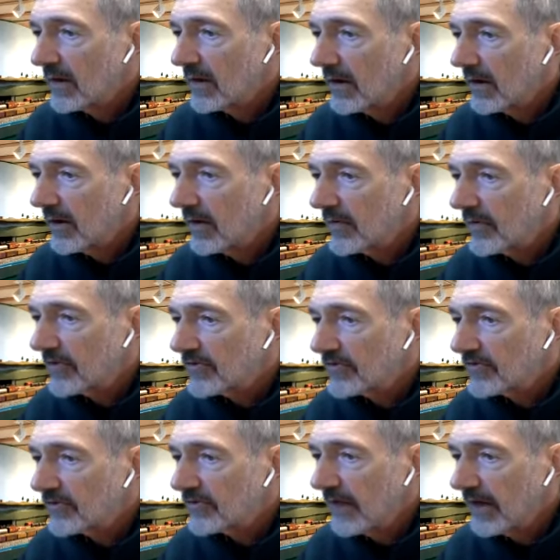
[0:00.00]
Oh, this is
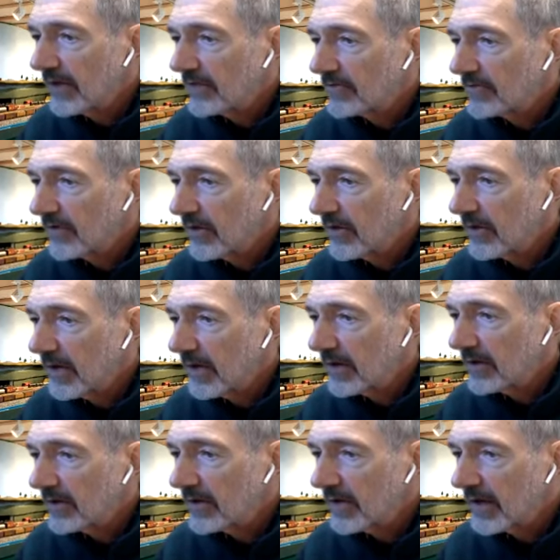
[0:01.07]
great. So now
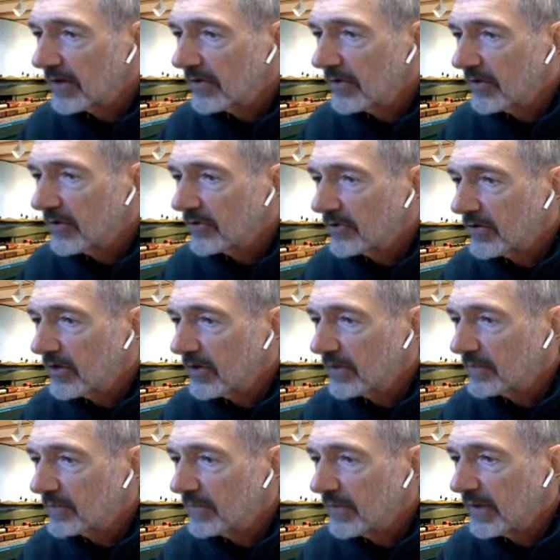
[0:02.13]
you got those
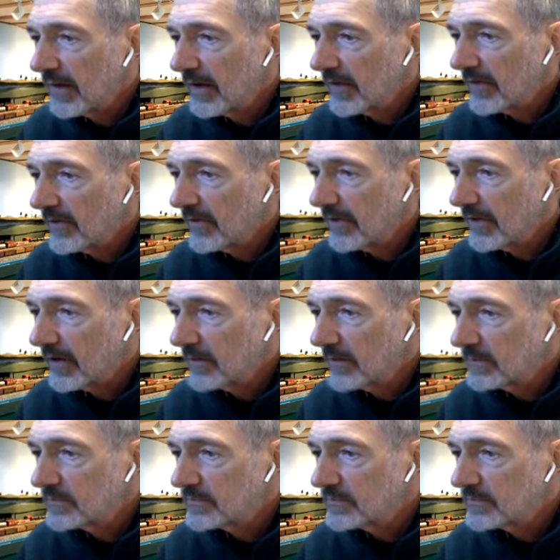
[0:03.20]
all out of there.